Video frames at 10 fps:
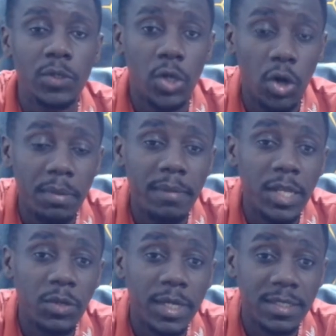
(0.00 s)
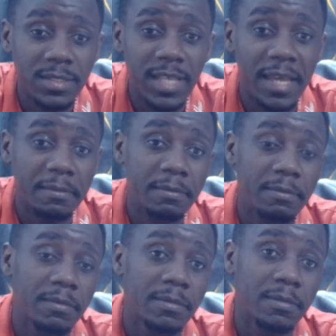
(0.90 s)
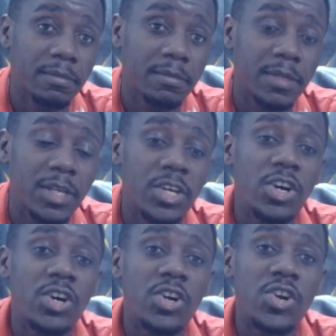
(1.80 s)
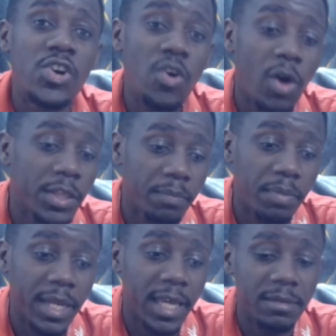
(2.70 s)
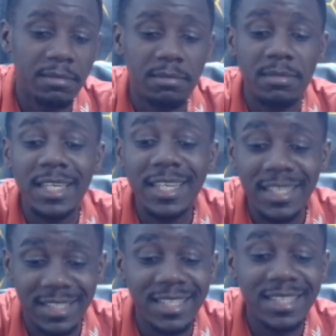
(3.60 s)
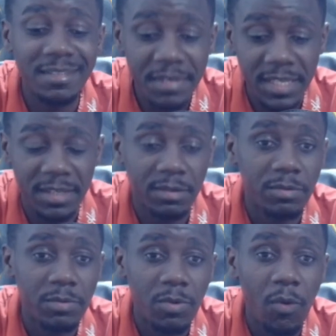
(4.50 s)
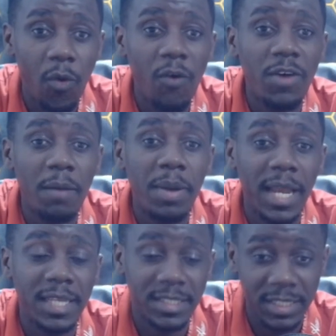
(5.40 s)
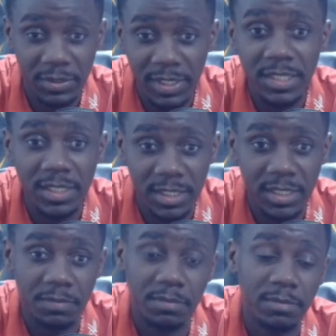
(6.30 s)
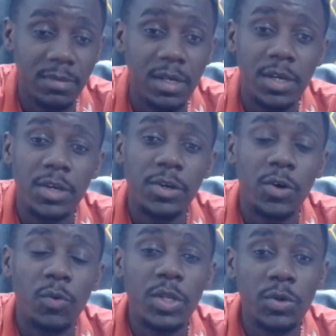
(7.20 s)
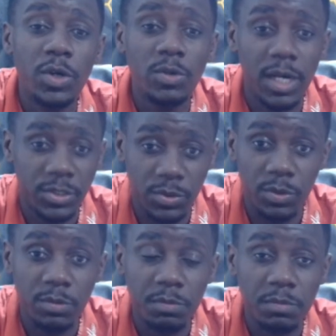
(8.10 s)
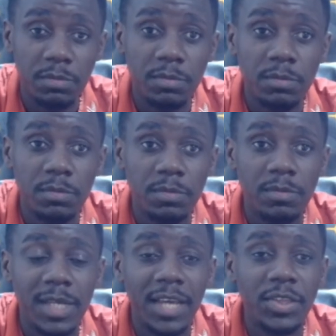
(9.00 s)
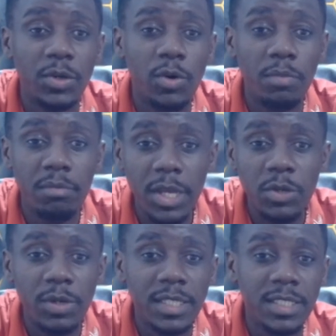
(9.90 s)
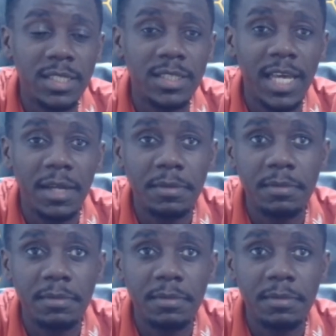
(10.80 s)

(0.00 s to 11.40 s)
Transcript: Kobbie Mainoo gets there. No other player gets three of our players get into that City team. When you go to Arsenal, I think Kobbie Mainoo gets in there.